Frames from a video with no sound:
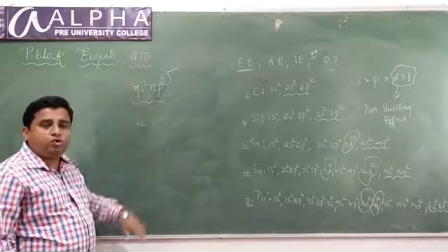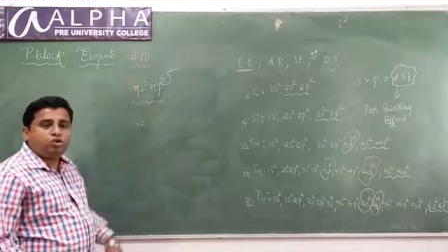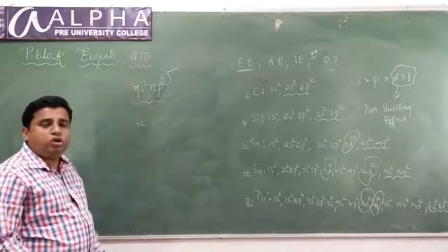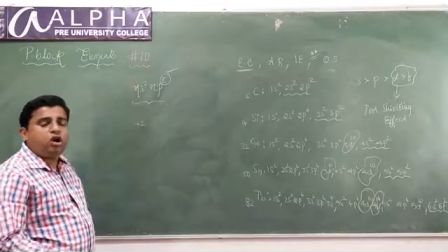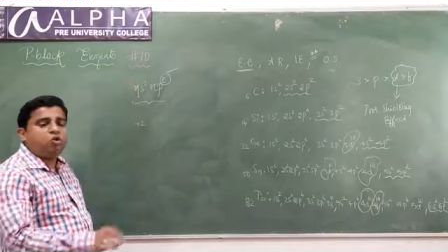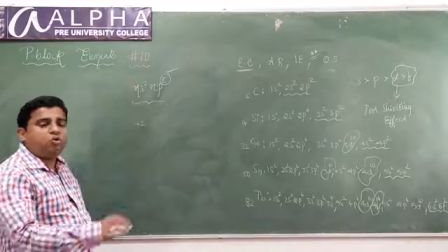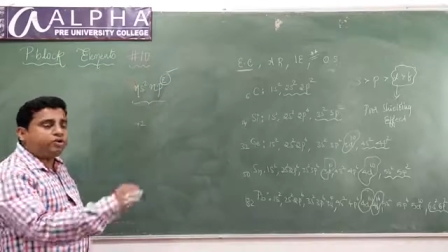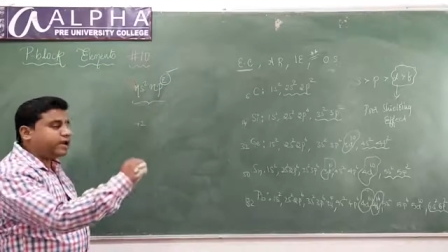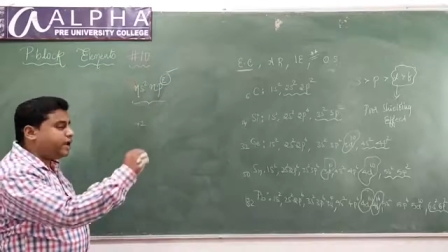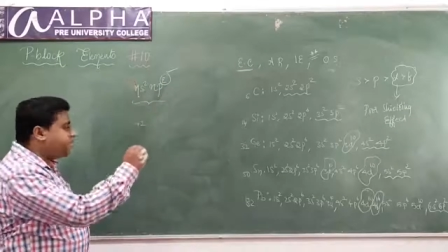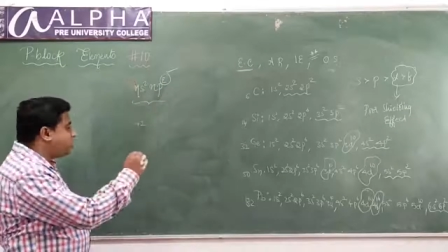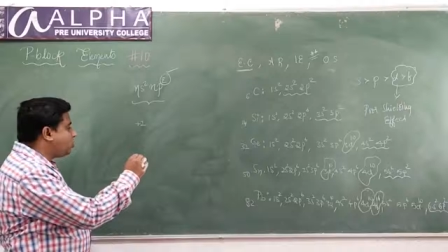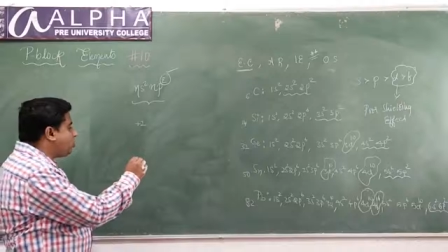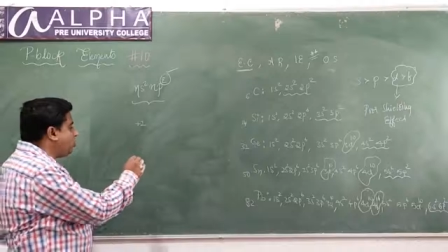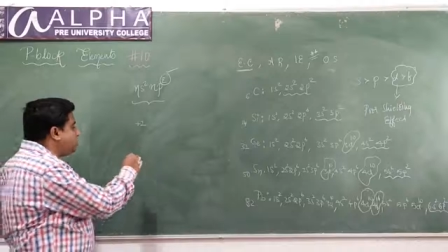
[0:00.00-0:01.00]
outer
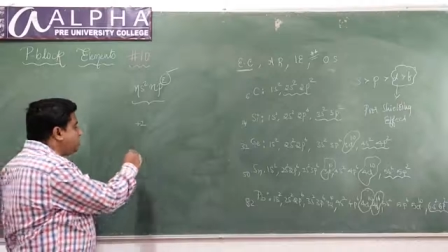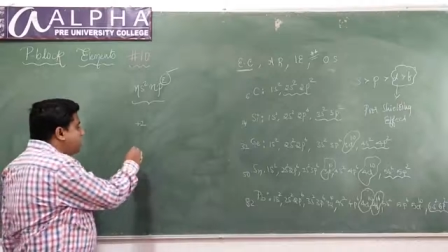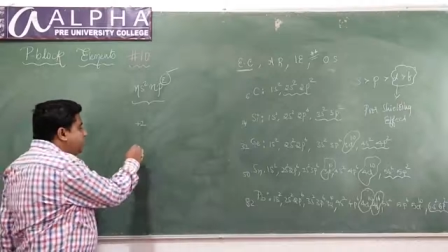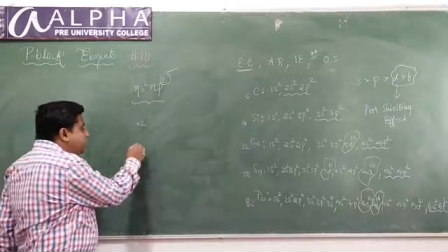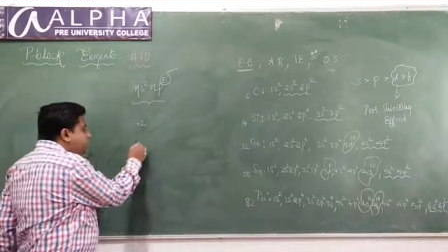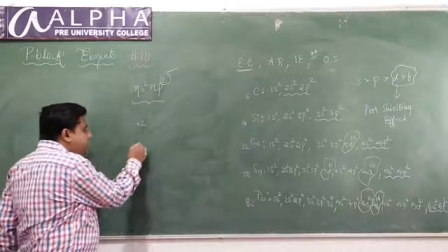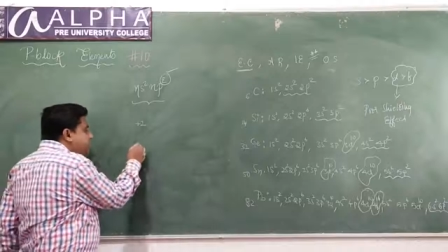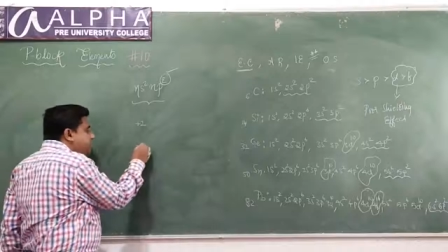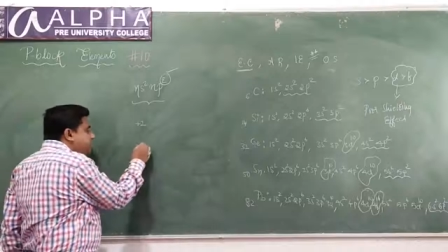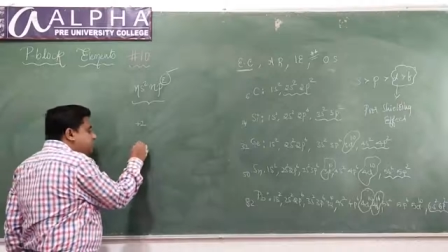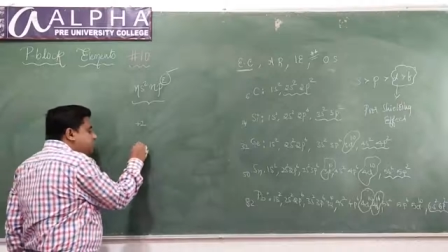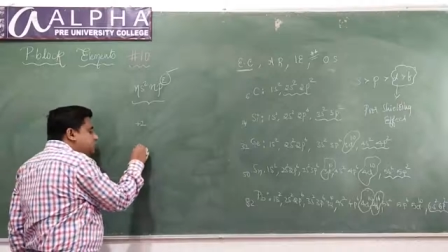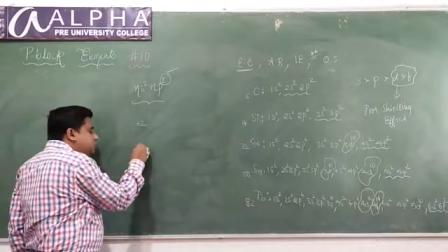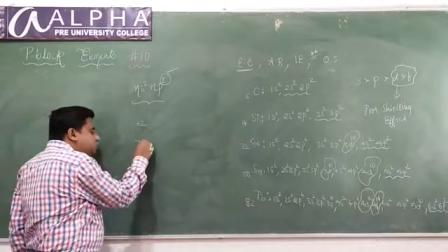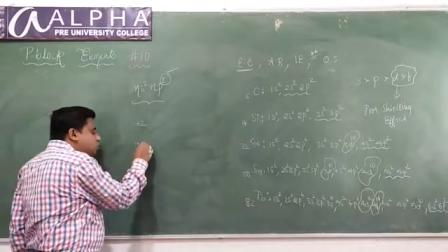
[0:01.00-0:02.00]
electrons, they will be in
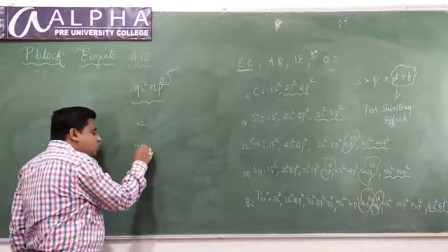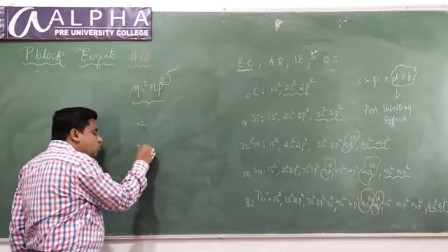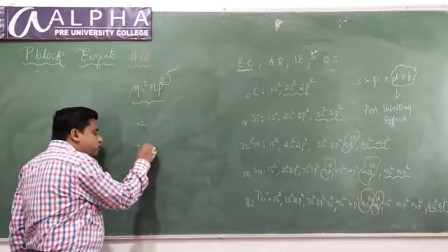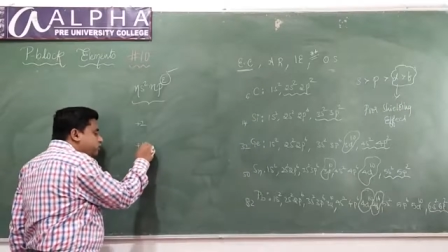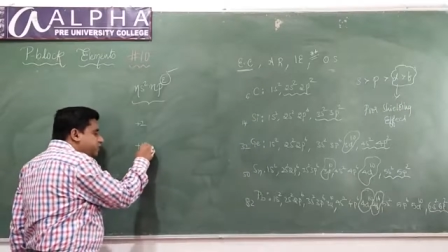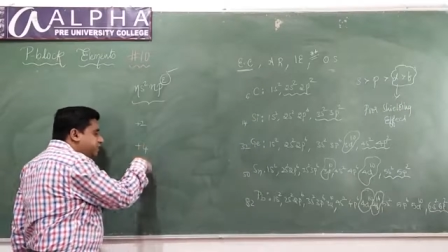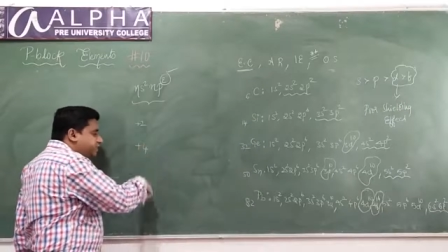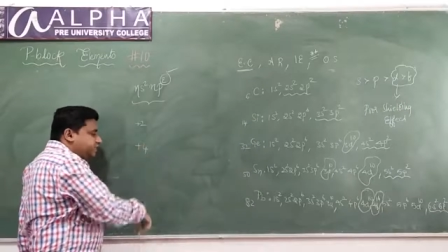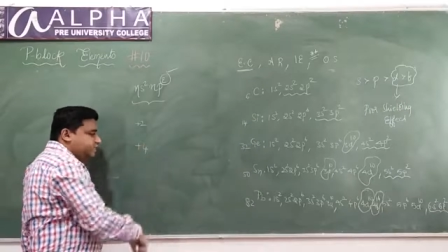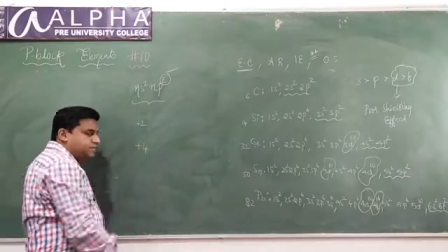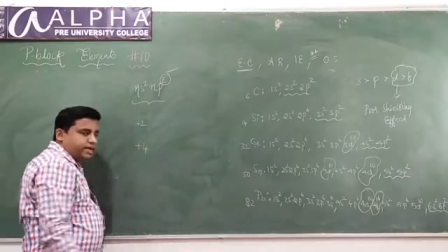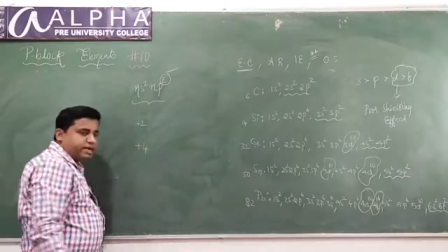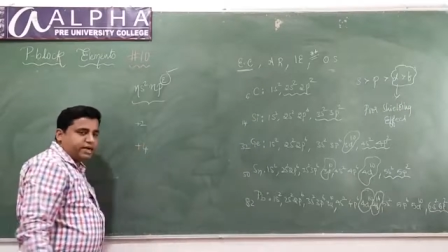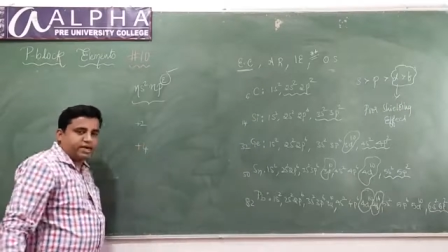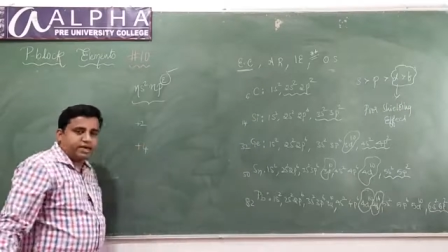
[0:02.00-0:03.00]
+4 oxidation
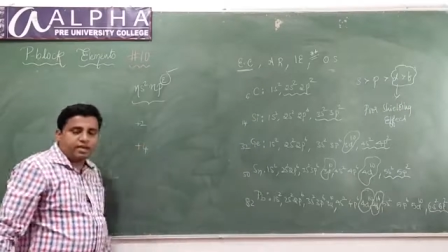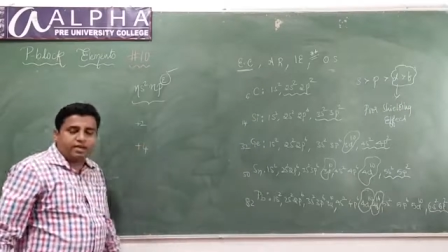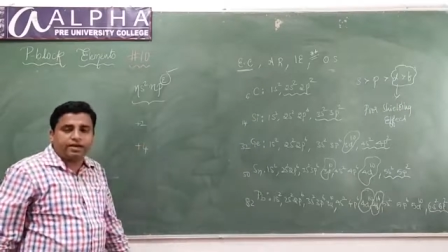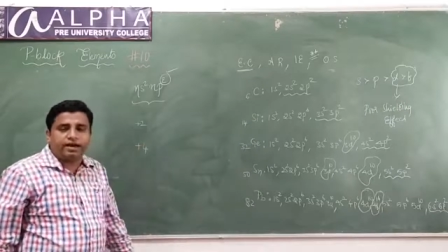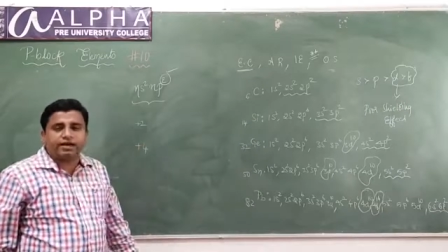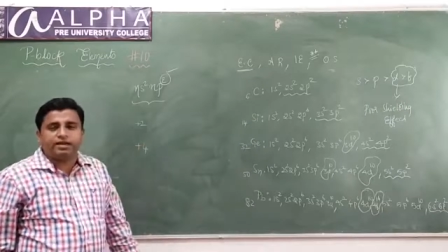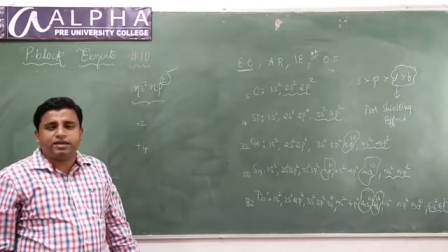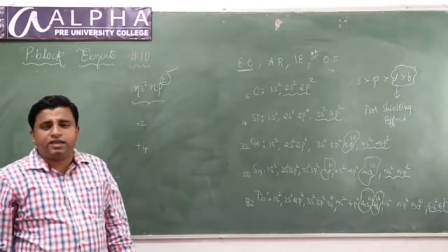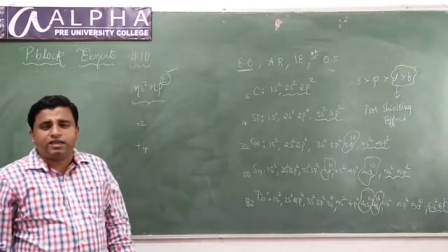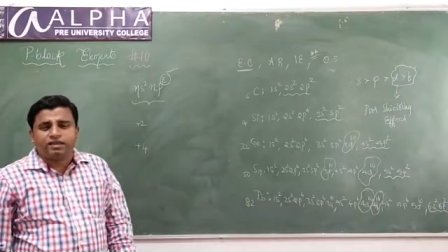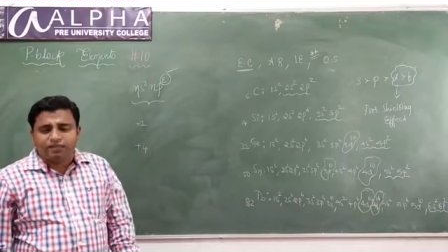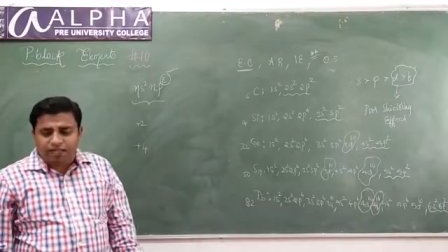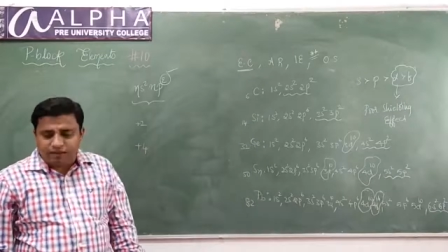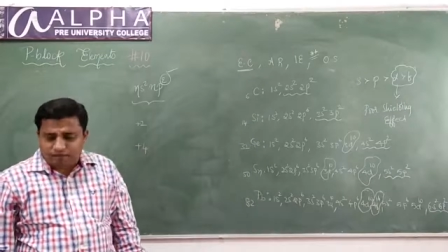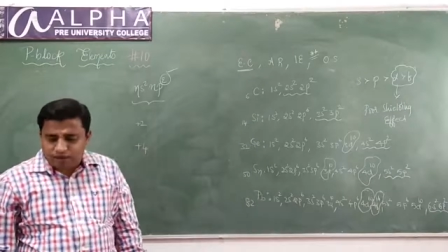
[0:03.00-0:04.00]
state. Correct?
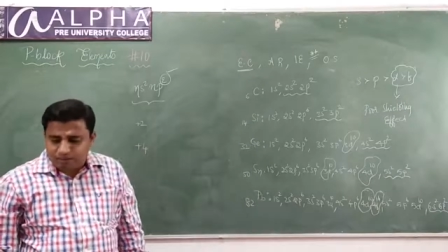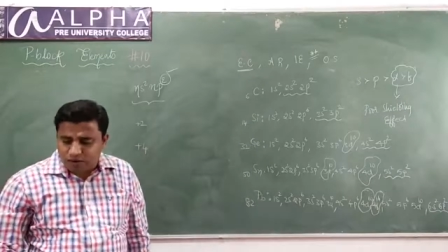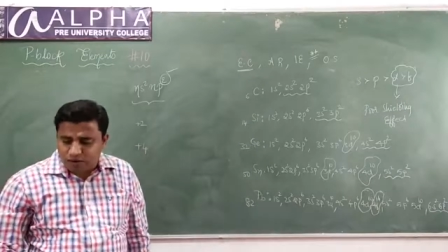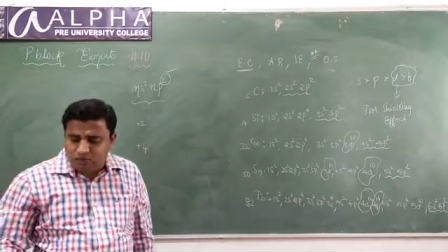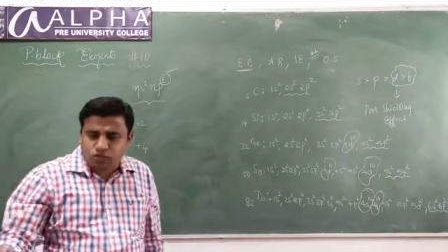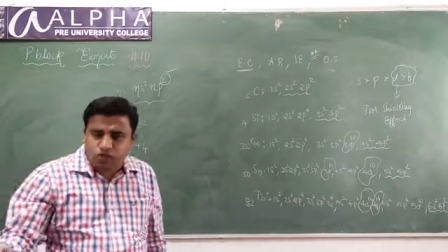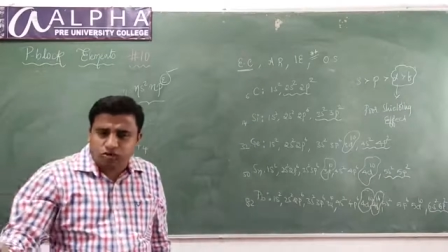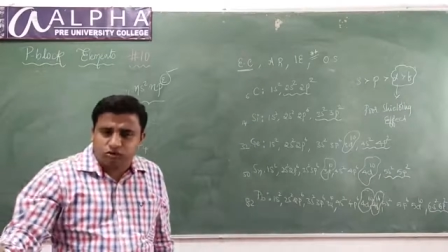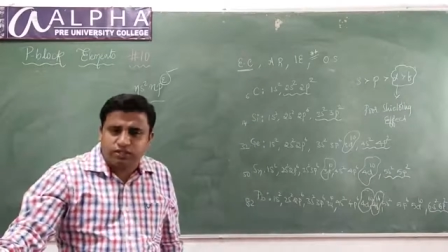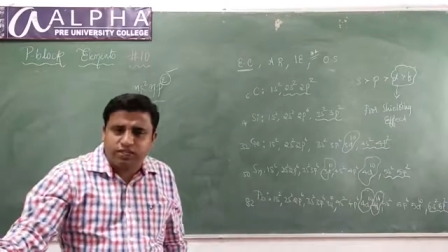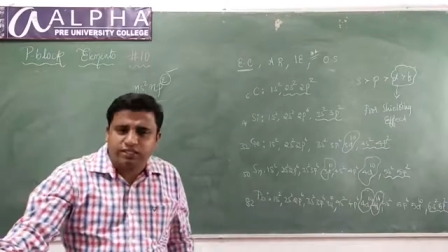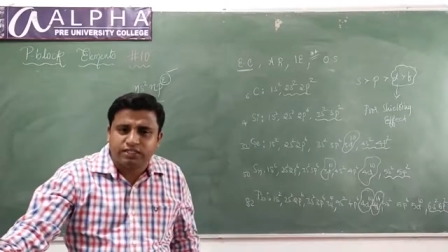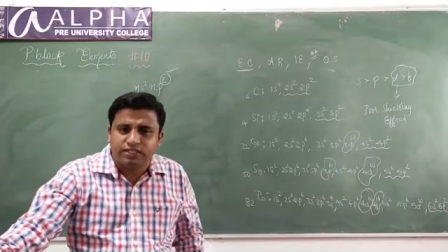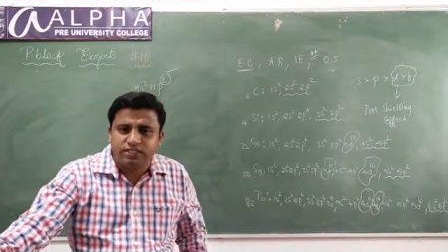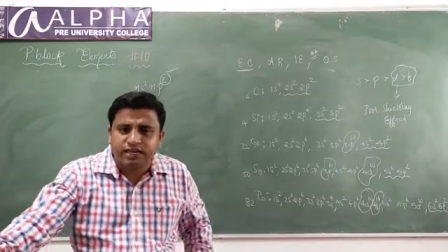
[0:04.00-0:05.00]
They will be in which
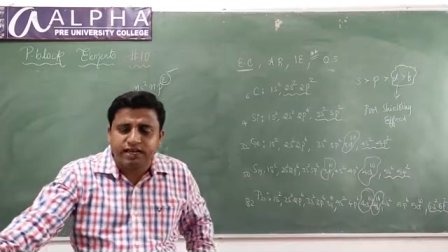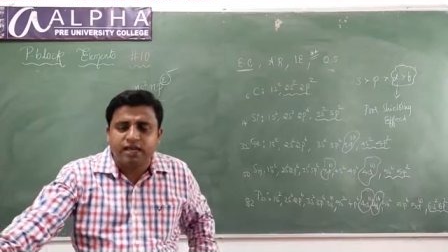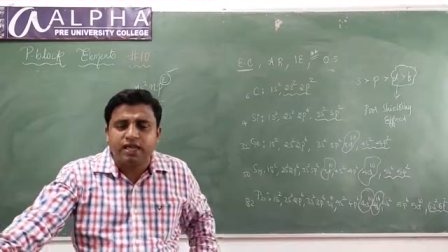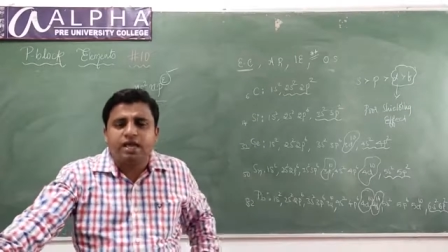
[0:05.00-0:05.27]
oxidation state?